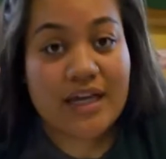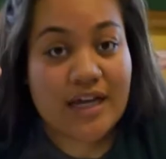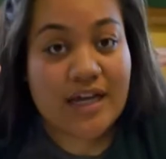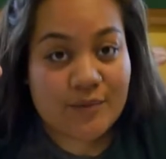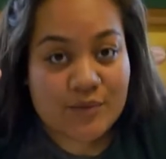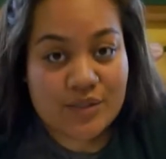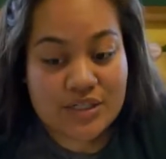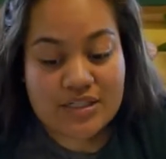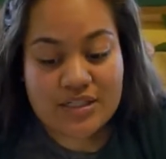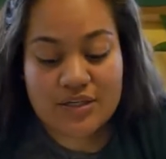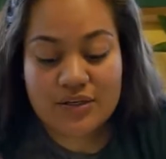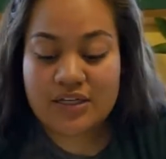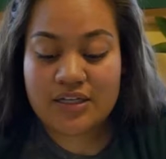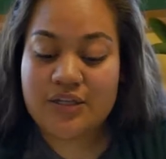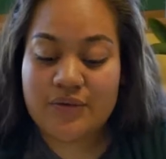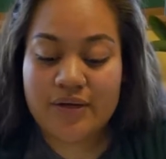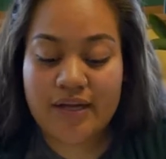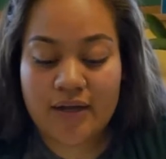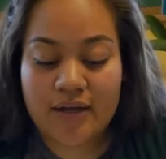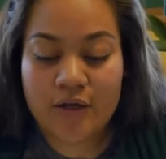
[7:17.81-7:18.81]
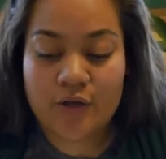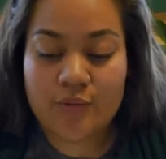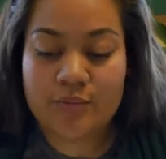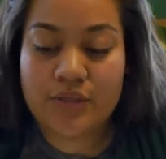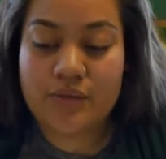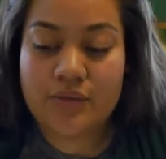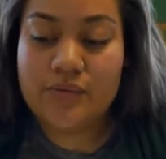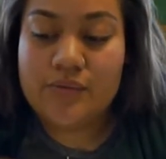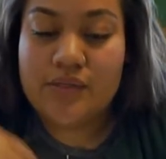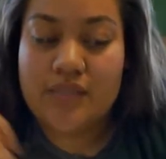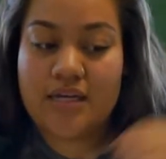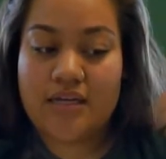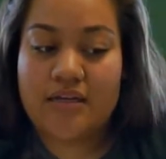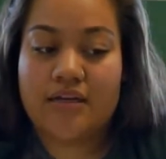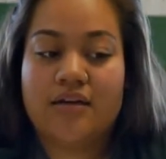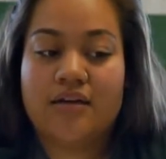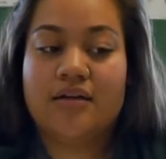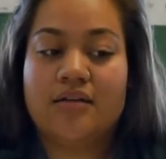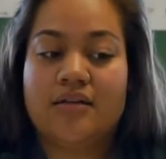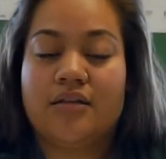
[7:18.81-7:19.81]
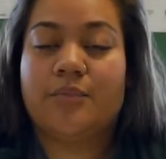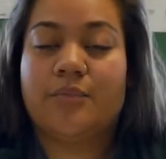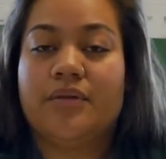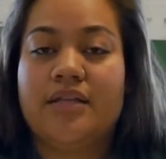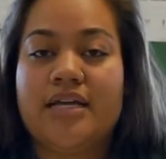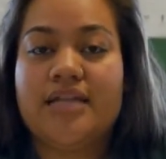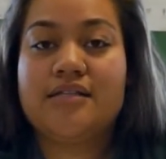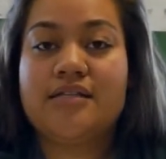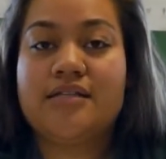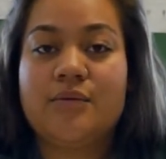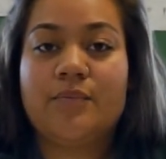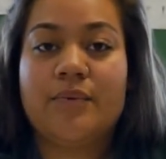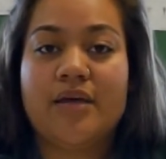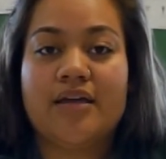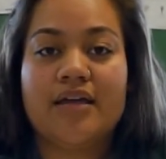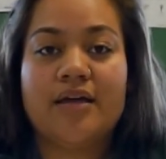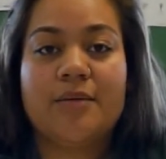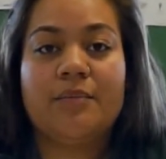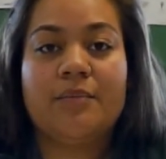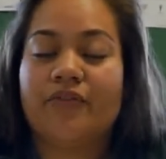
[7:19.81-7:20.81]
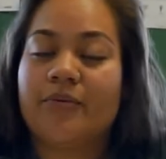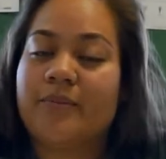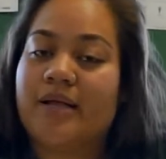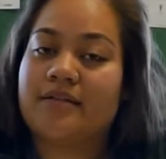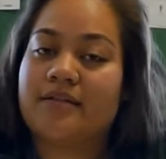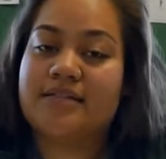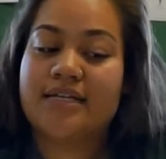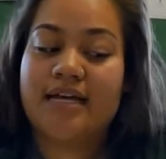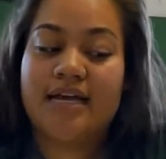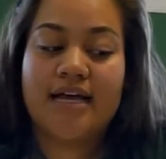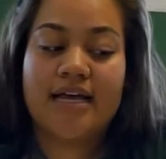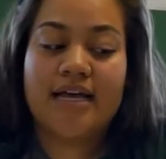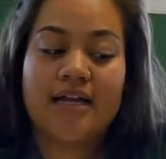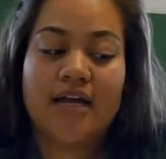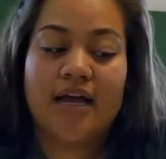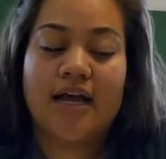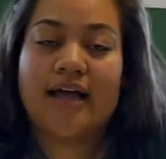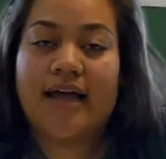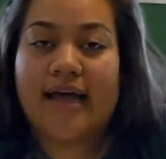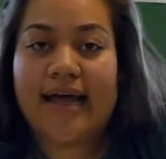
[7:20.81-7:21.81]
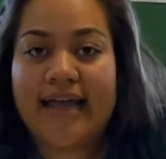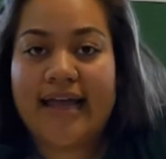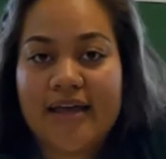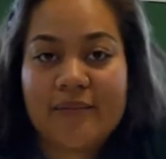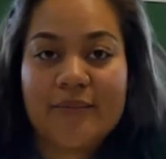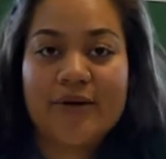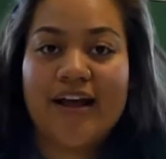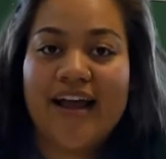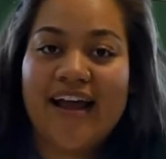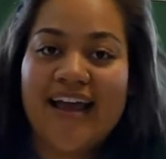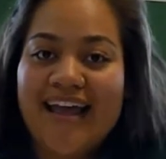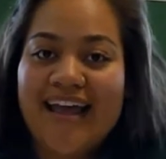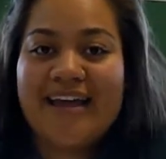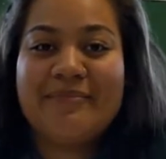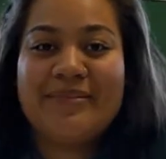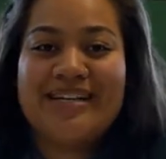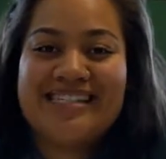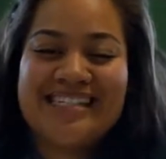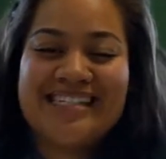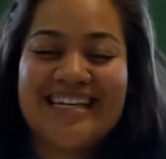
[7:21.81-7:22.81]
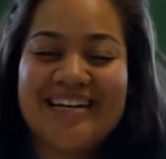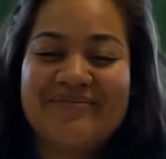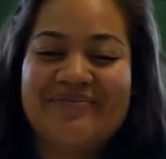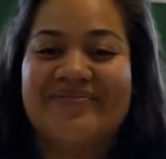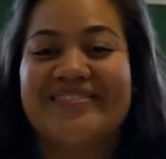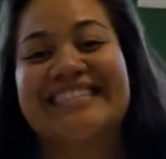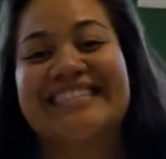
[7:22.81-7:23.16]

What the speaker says: options you can do at home using the plants you pick up from outside, a hammer, and masking tape.